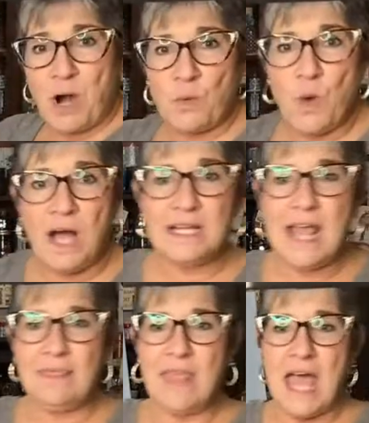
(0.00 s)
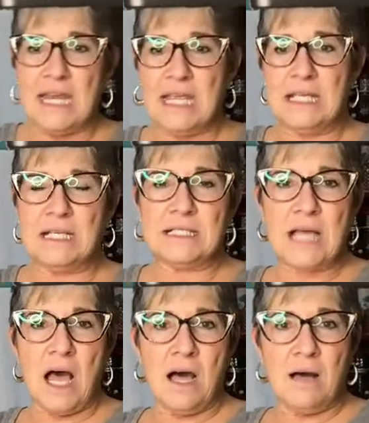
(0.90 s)
part one, that is
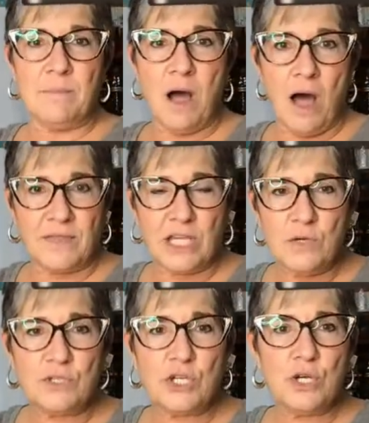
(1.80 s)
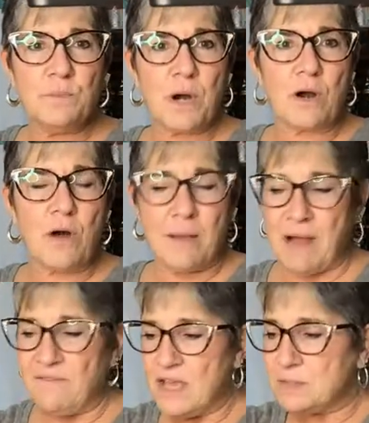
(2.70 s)
on the YouTube or on
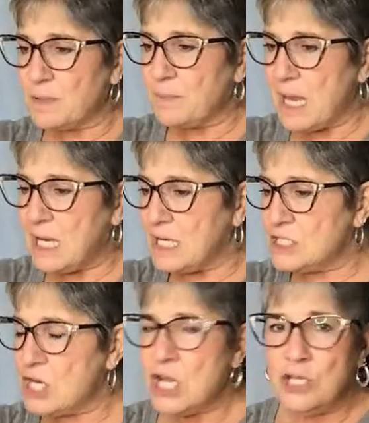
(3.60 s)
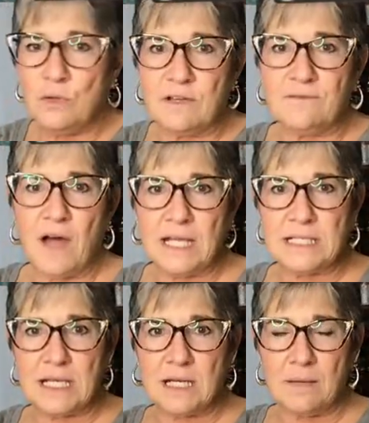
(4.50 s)
my Facebook page. You can
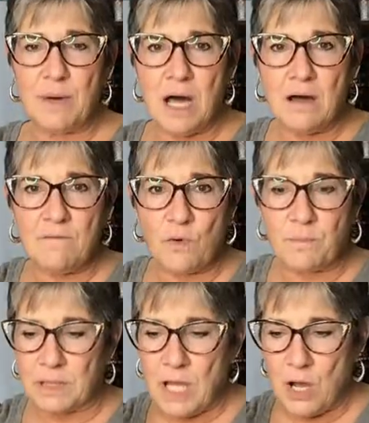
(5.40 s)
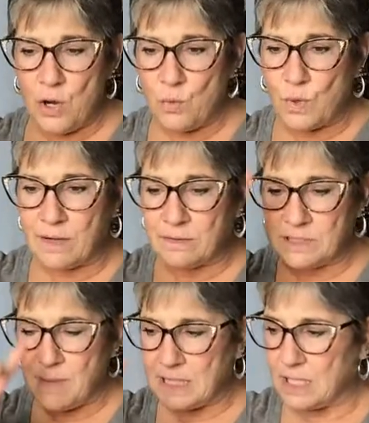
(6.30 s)
find it above or below, where
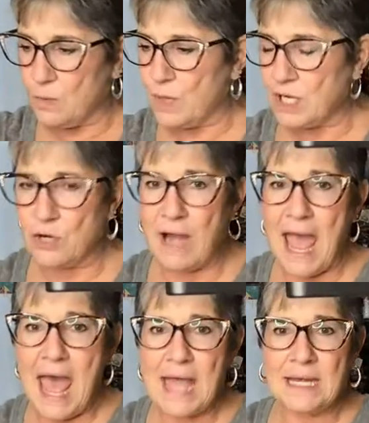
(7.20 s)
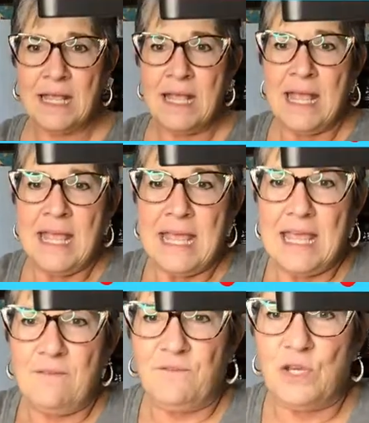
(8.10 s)
depending on where you're at.
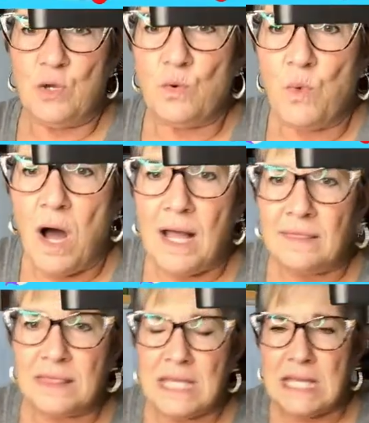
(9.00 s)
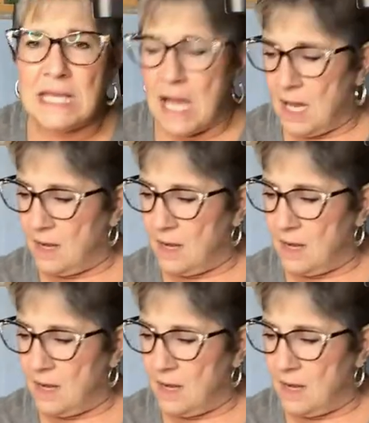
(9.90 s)
If you want the